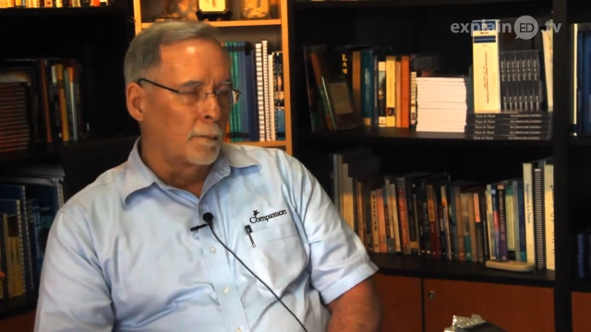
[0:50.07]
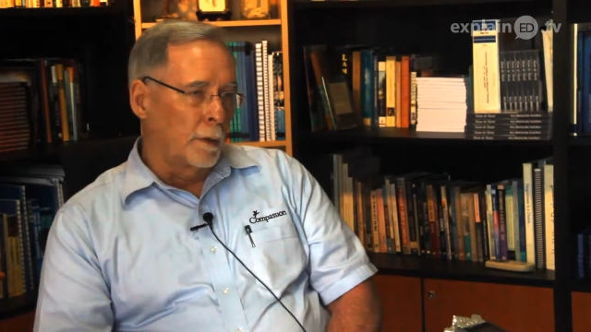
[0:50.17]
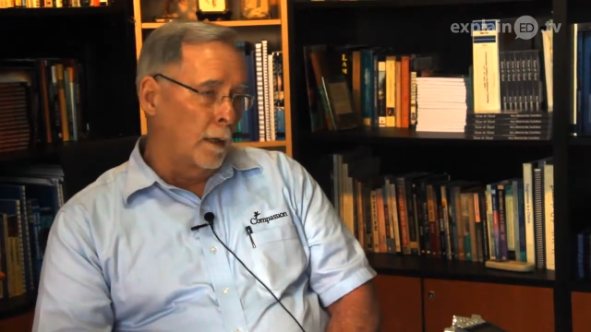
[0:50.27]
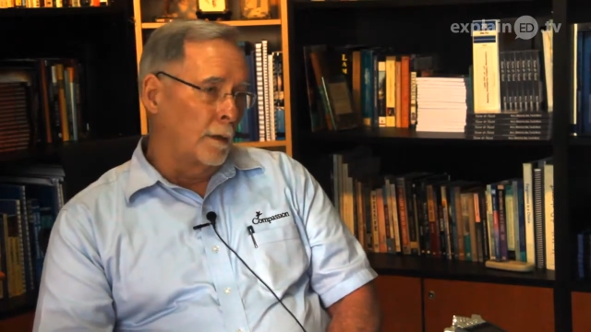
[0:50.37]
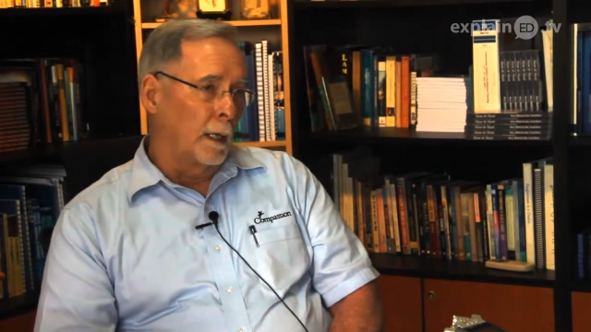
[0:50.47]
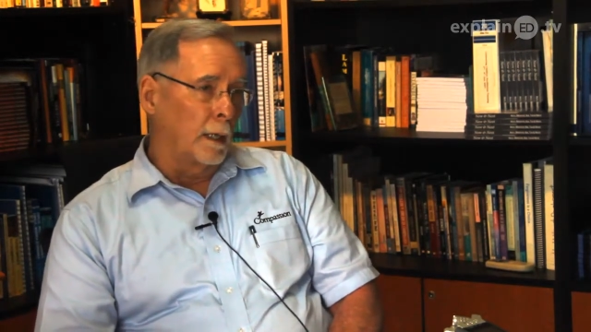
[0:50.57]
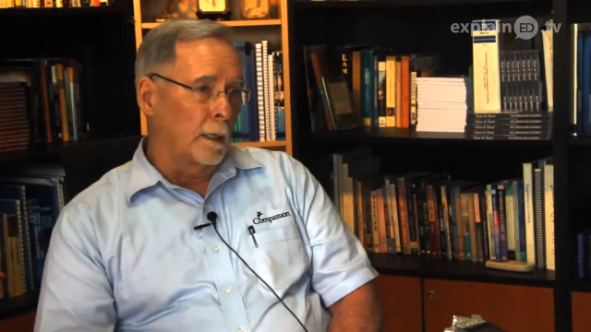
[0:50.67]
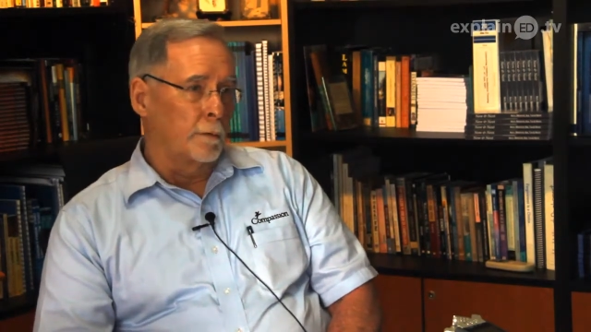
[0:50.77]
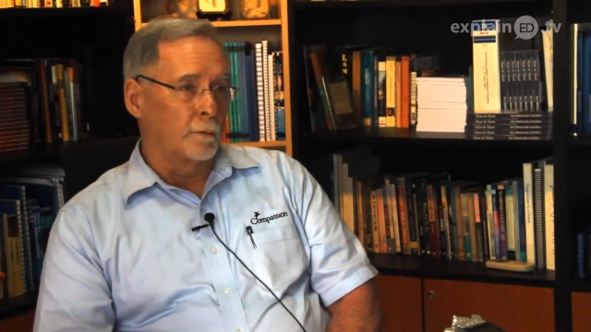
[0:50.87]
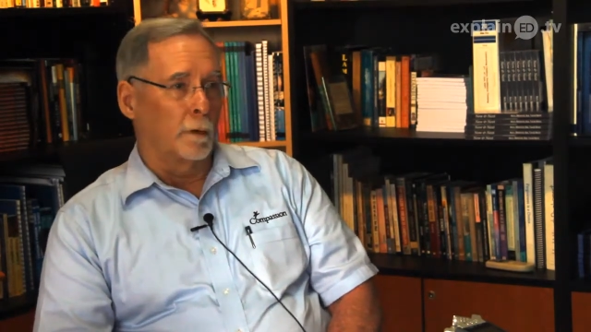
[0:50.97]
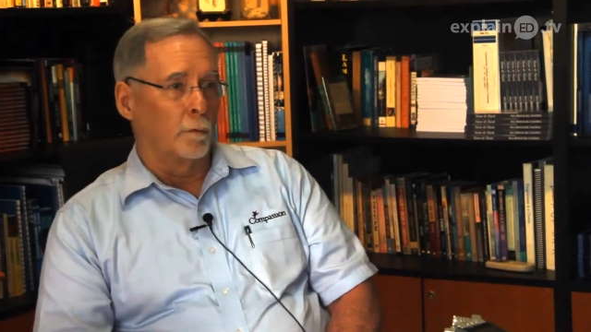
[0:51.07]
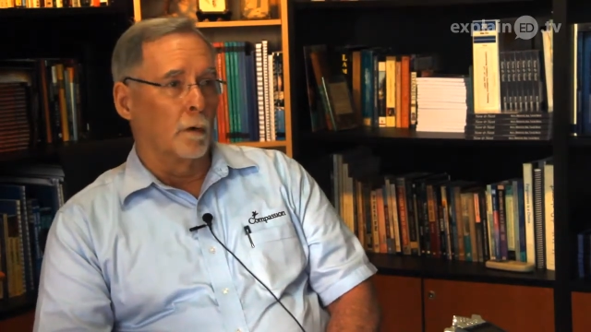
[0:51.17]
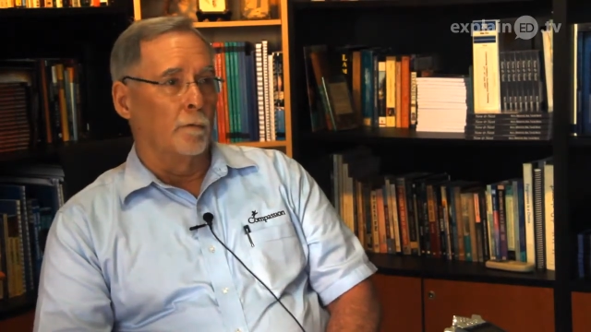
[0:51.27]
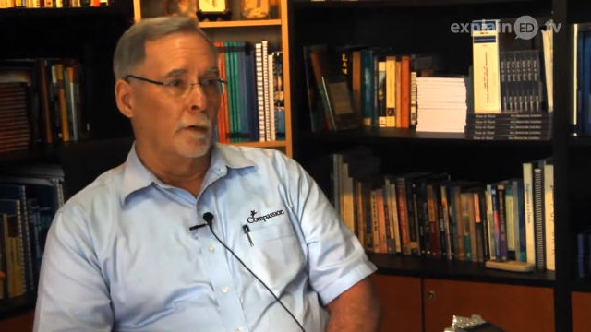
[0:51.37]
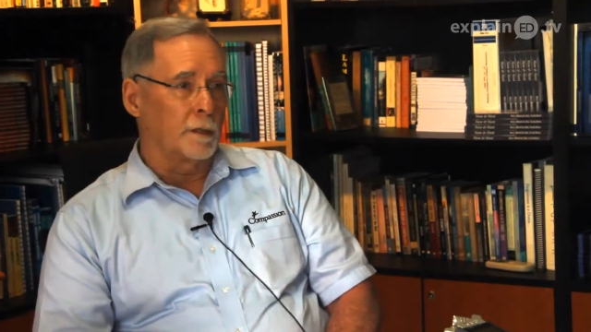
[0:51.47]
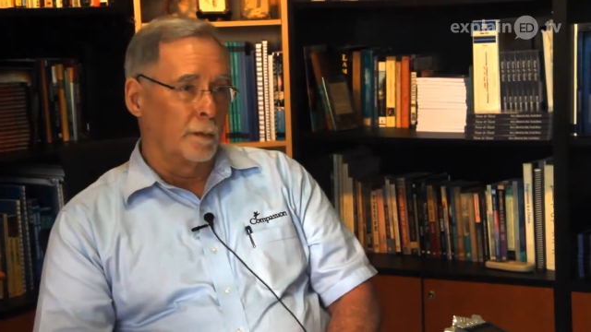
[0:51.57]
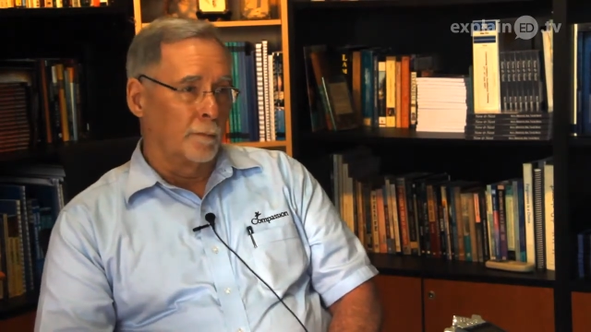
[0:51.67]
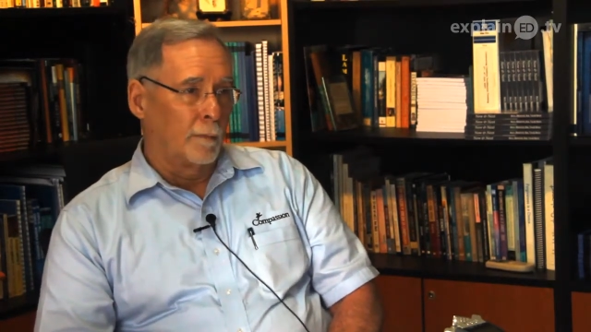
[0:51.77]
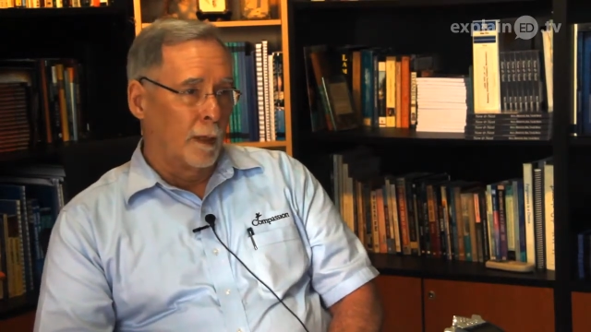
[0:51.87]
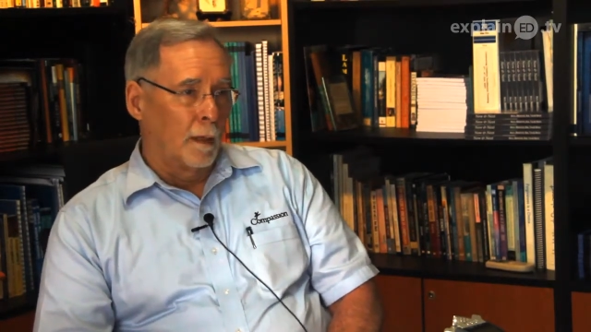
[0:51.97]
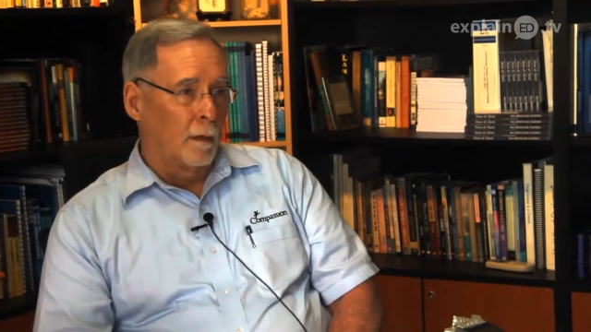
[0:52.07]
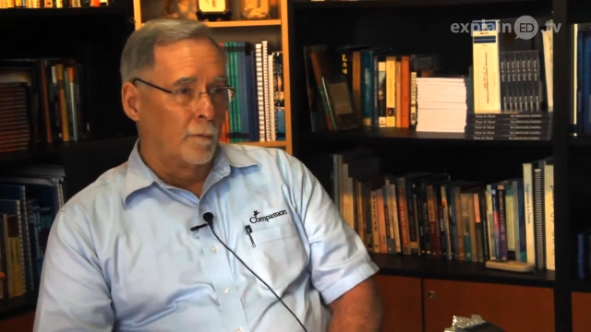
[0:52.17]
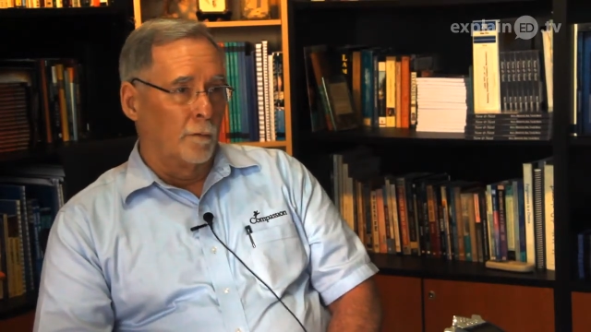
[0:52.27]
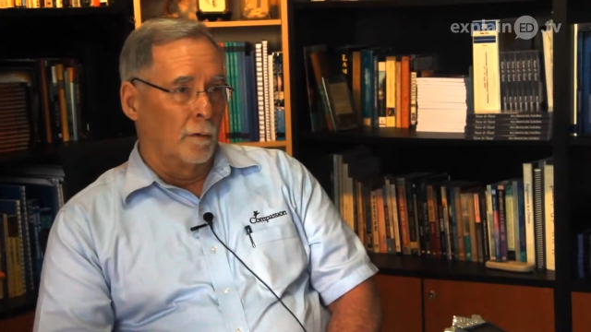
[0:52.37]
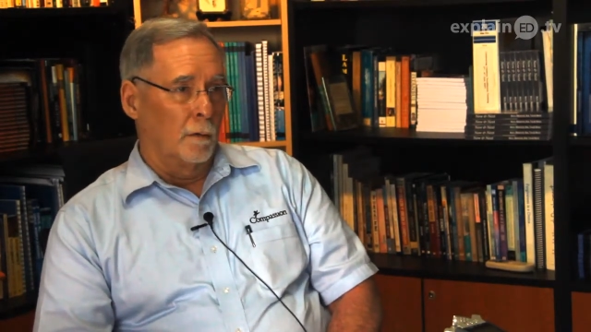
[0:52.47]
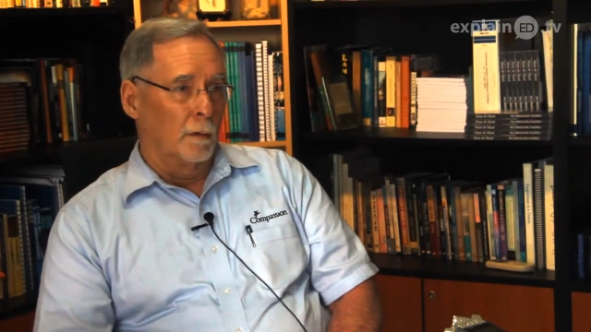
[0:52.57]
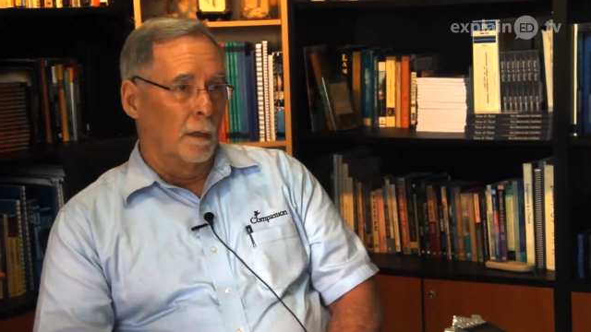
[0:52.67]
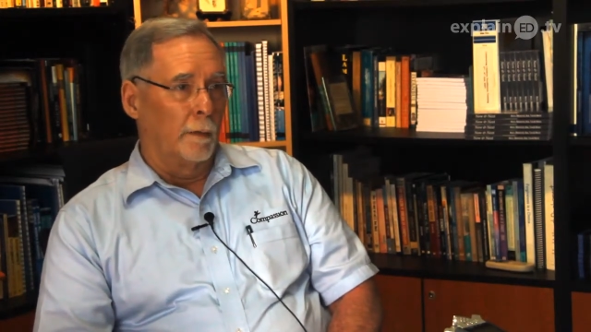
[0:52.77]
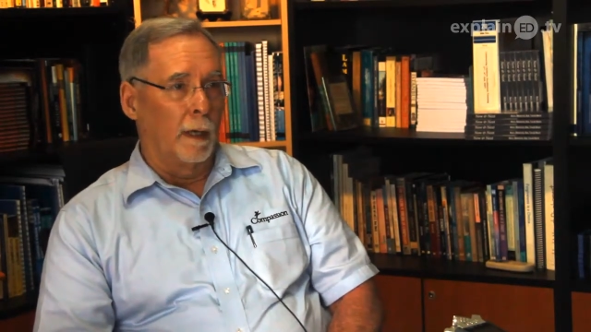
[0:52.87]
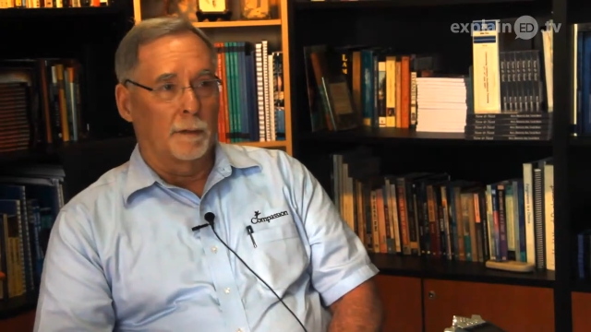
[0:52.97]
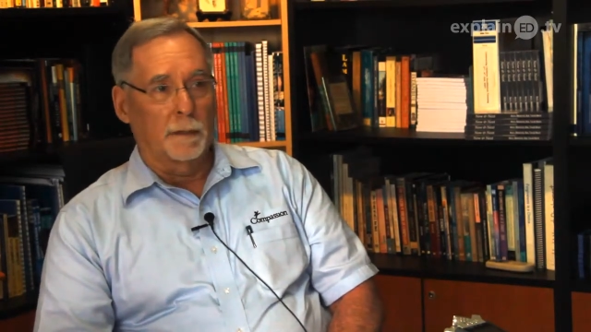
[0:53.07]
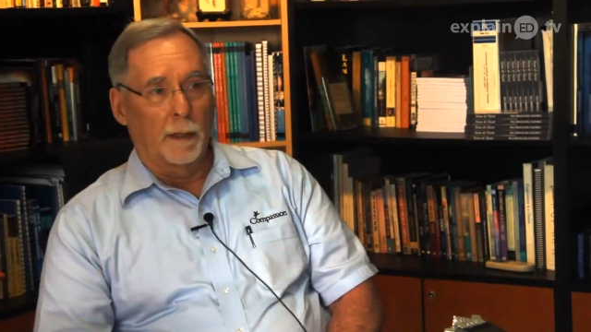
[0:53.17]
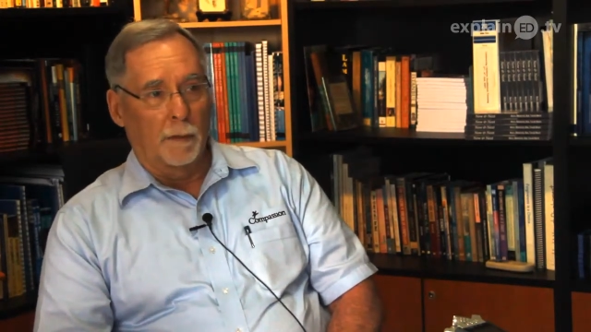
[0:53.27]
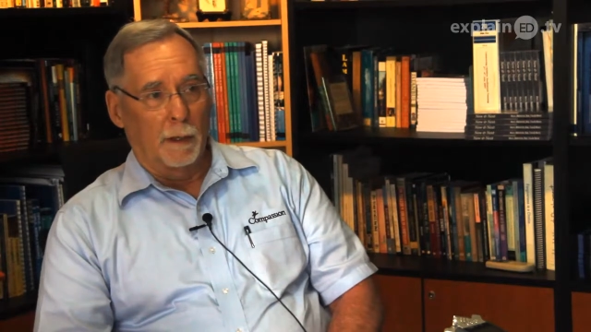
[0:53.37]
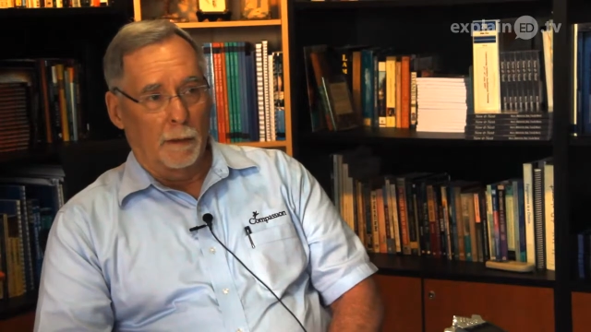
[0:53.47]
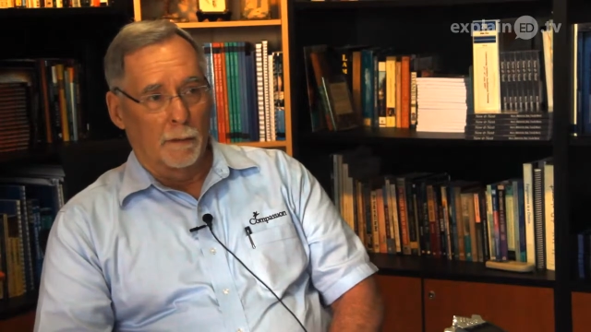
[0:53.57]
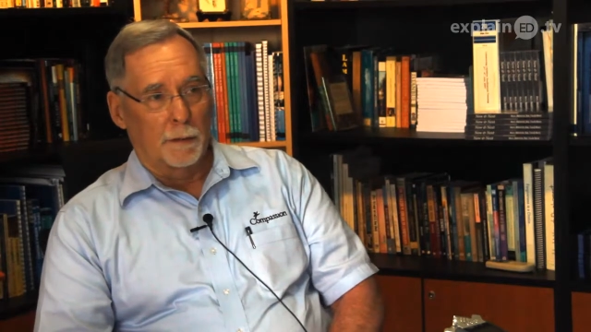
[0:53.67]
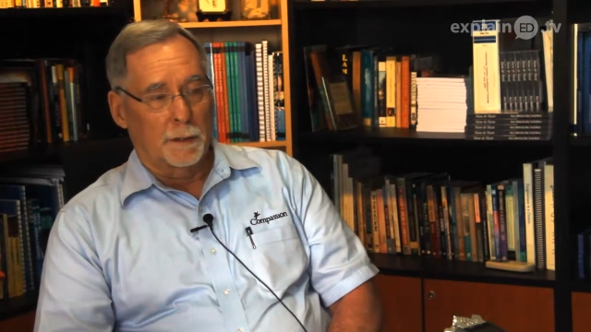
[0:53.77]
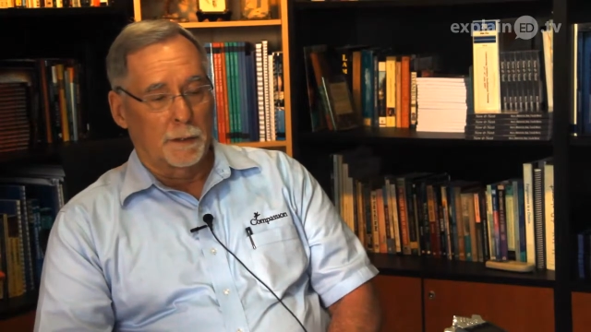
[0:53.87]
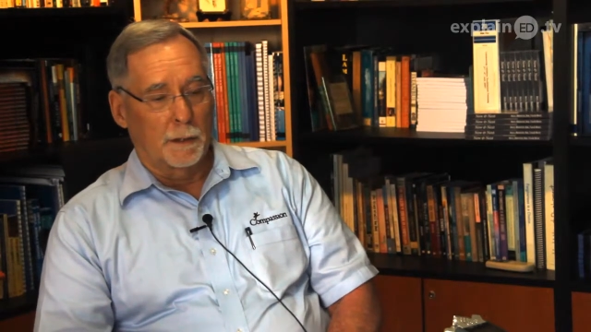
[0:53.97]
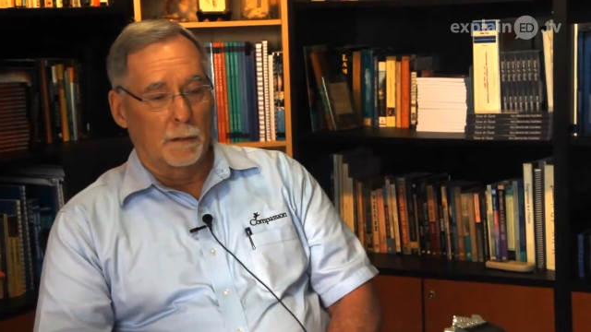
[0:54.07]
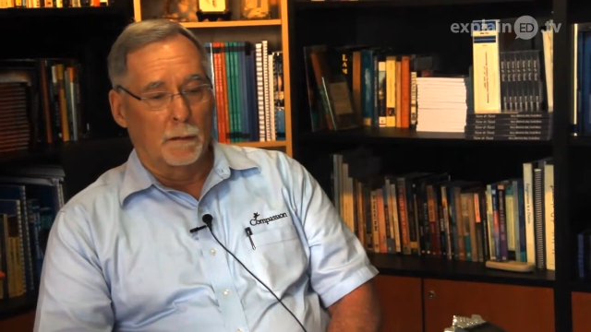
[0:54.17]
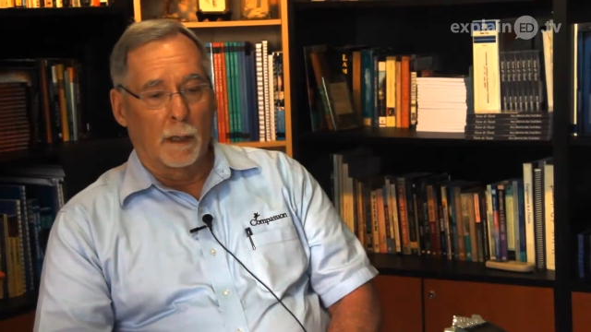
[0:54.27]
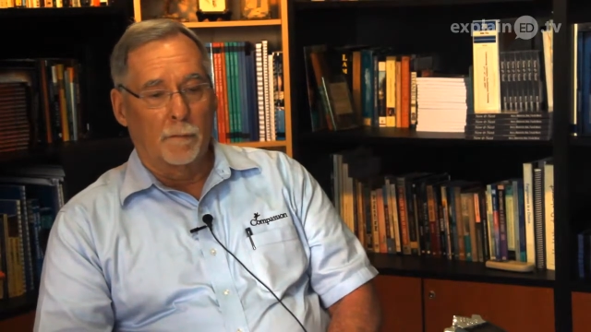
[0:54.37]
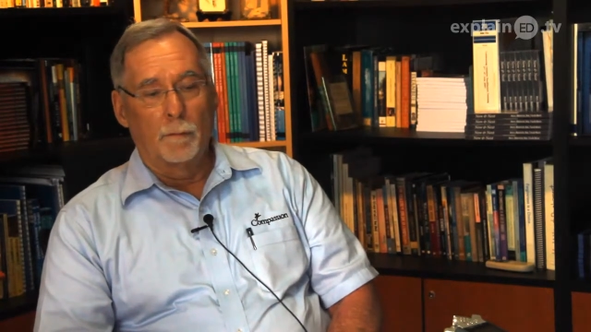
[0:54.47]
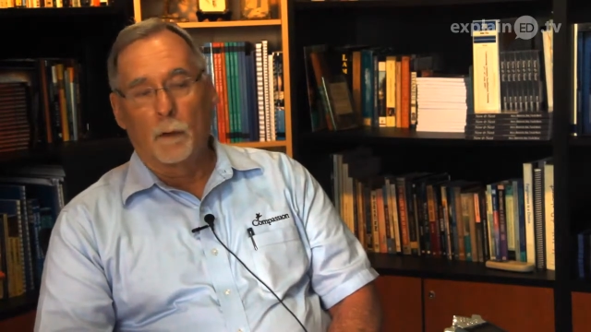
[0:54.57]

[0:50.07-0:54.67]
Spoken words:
Prior to that, I was with World Vision for about 7 years, so I